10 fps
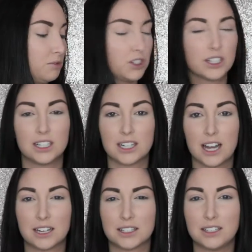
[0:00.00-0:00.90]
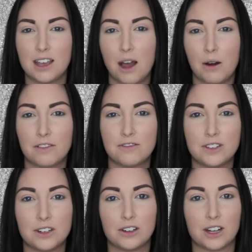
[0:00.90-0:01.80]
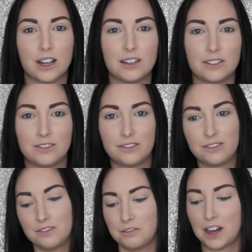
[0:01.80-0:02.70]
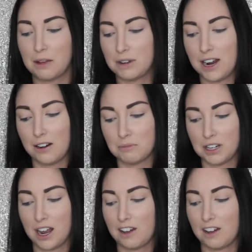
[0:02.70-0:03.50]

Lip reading: Just gonna kind of see how I feel, kind of vibe it out. I'm gonna